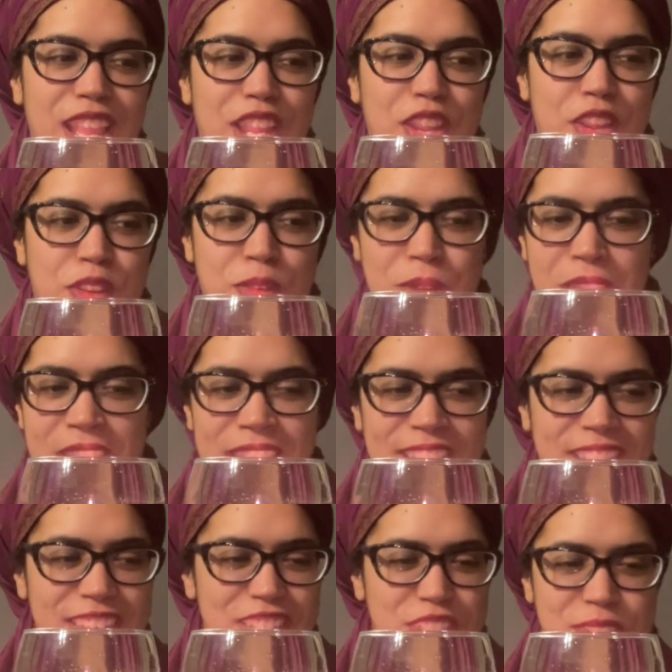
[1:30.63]

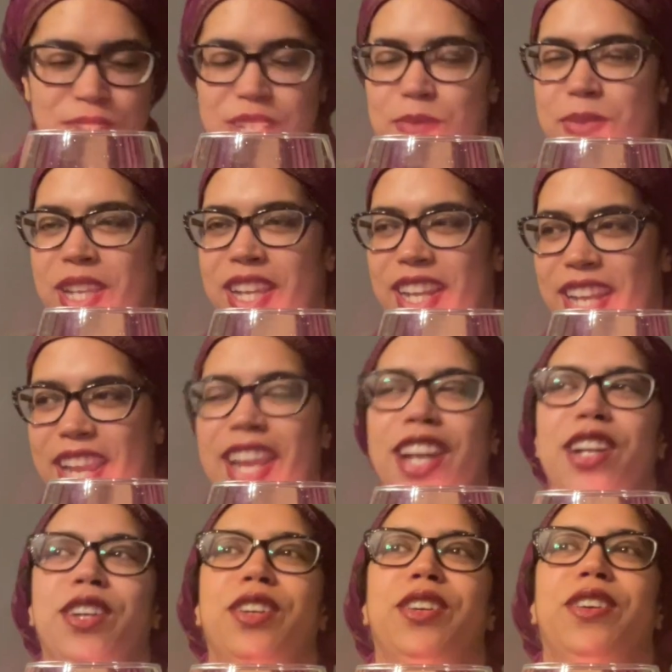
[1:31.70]
crying and screaming and
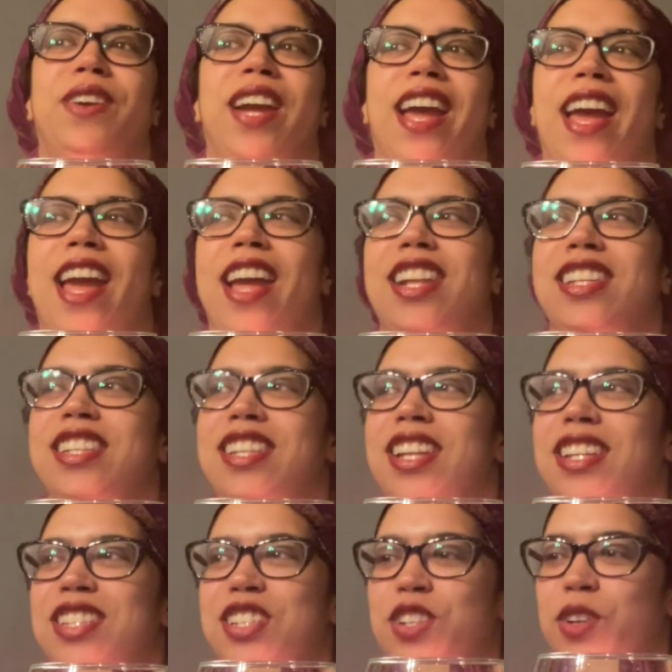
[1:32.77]
anger and
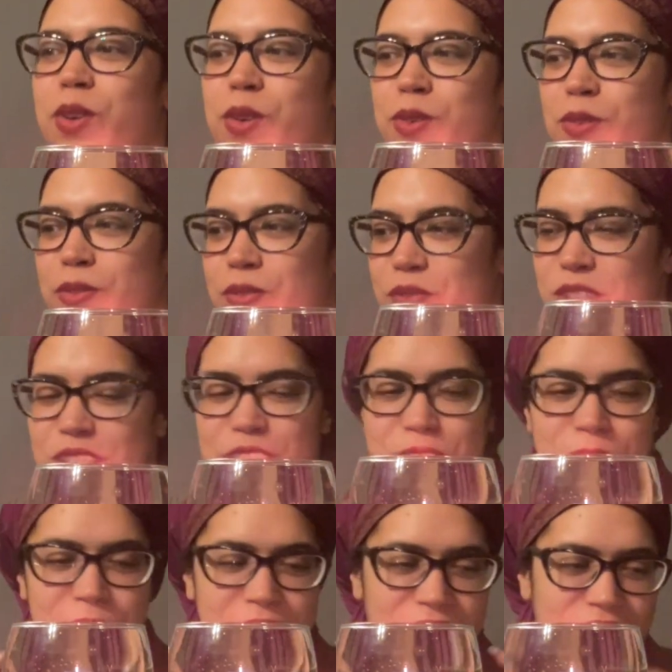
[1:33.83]

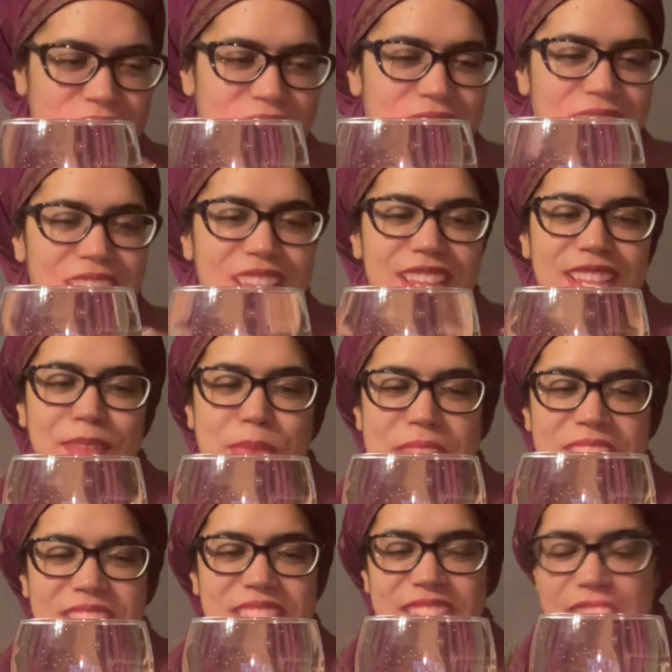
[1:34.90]
fear and
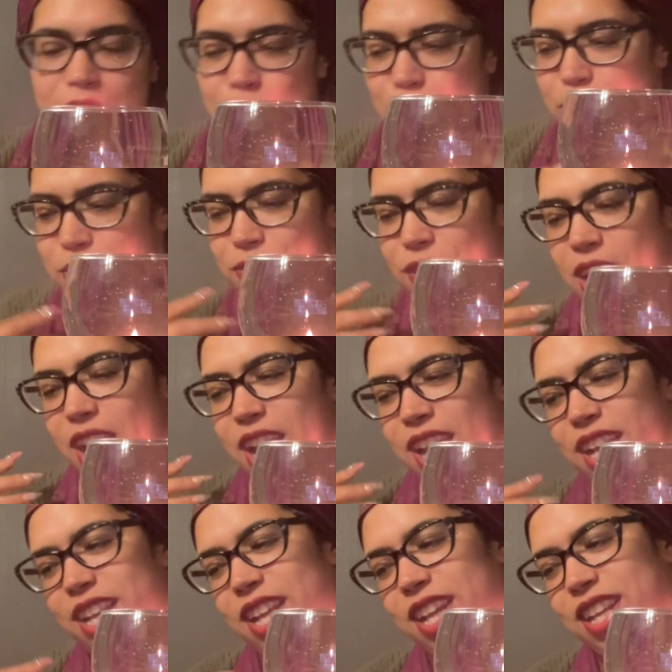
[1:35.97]
being
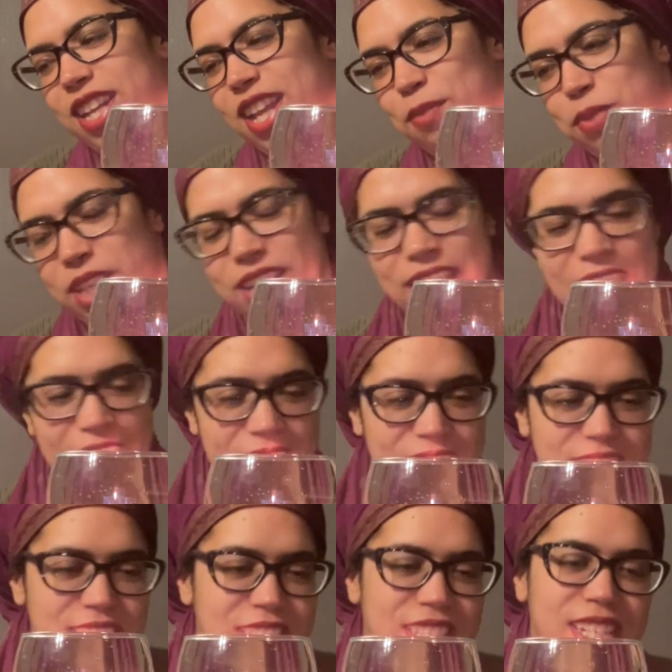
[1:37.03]
terrified and being
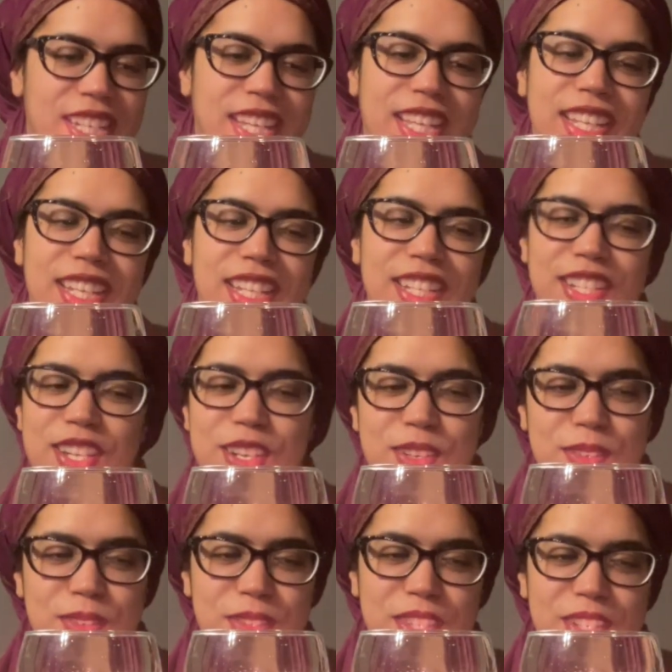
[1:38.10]
isolated.
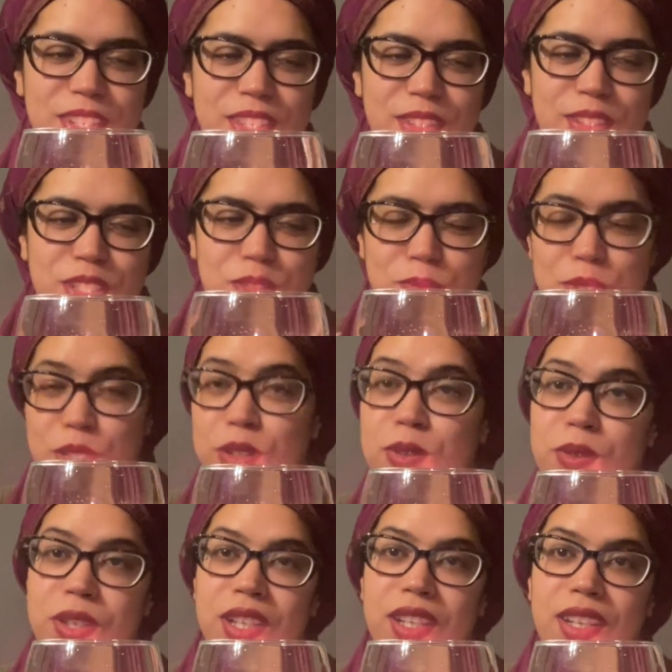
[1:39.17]
No, there's
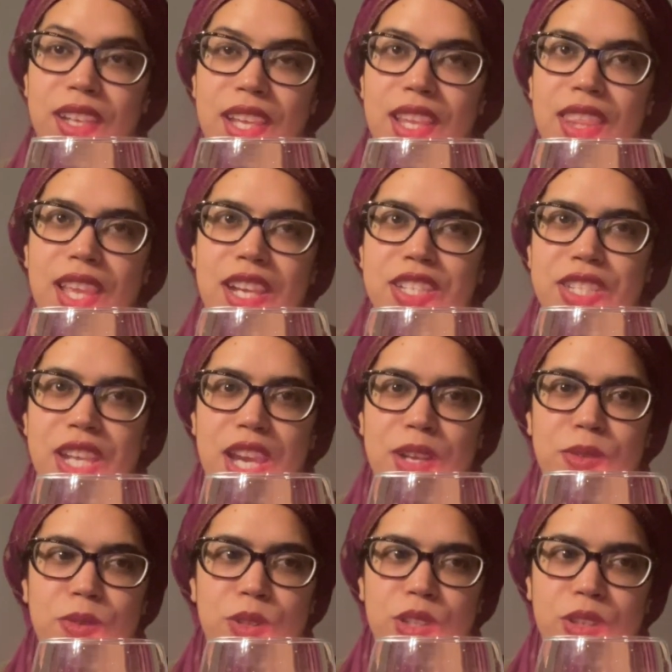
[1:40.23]
beauty in that
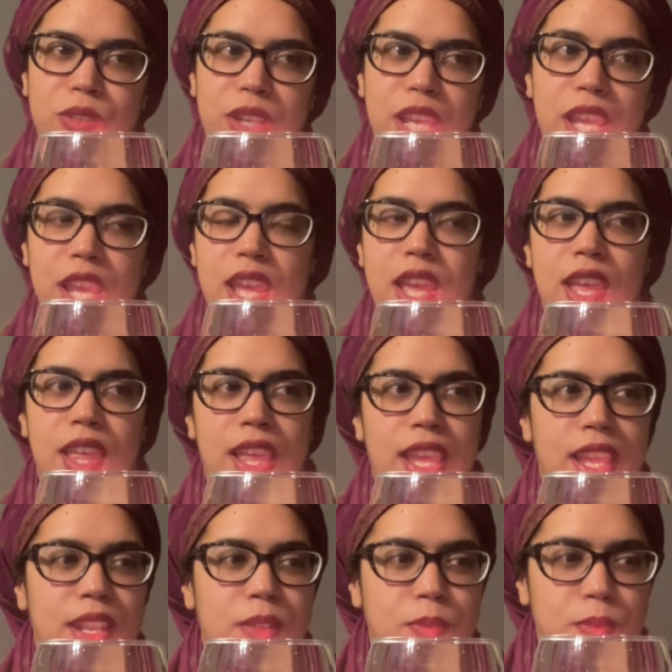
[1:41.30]
shadow work, right?
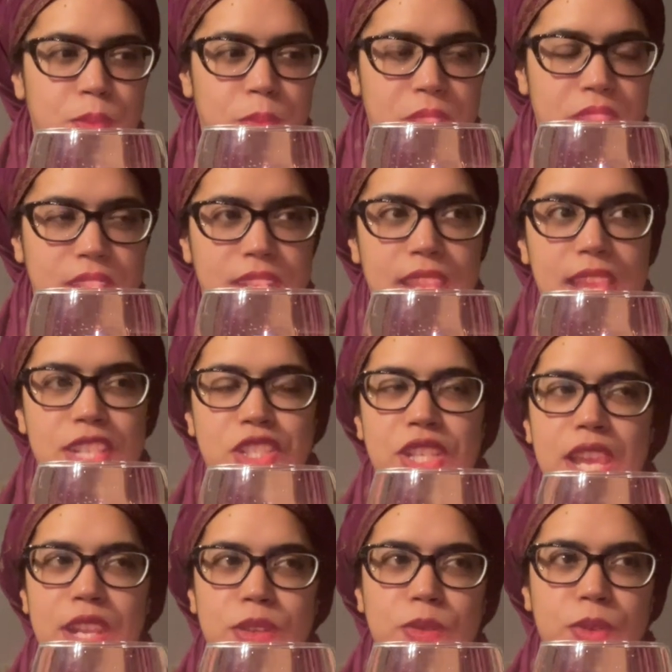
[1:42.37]
Within that
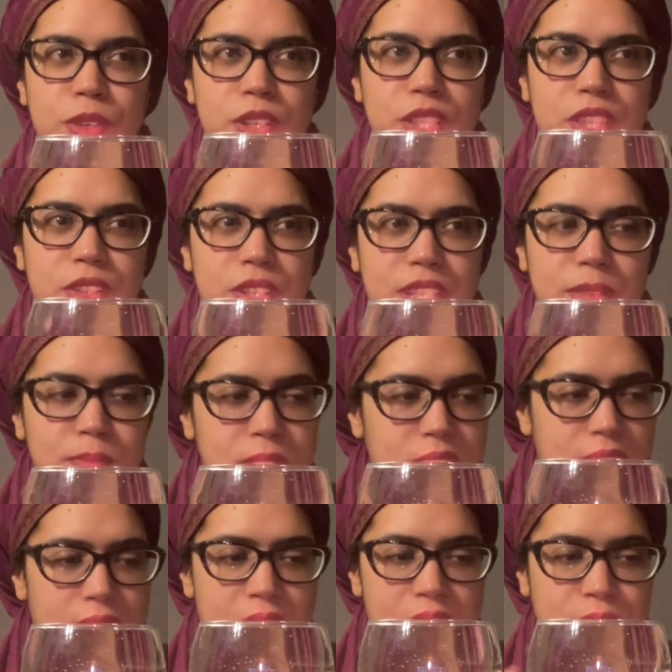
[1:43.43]
shadow work there can be
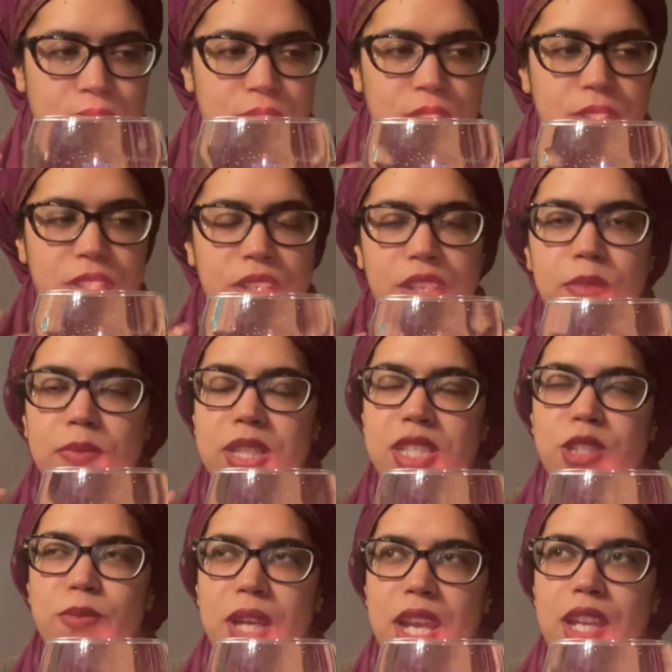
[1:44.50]
laughter, there can be
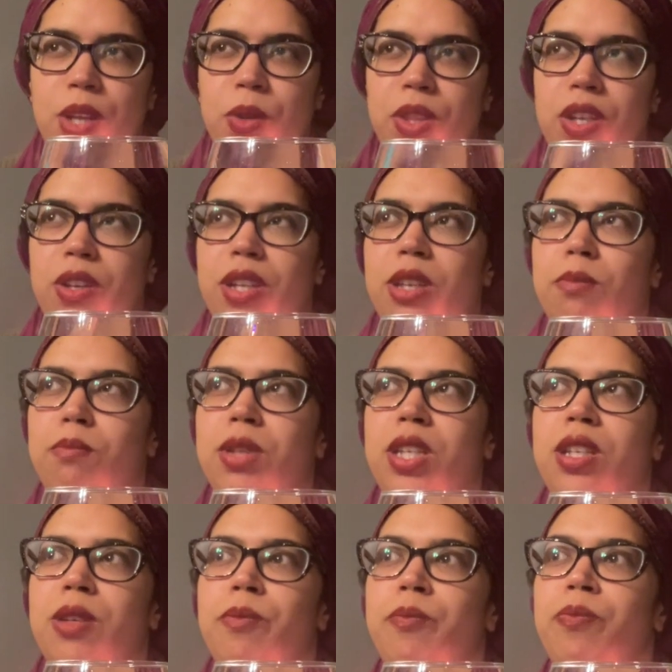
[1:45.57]
smile, there can be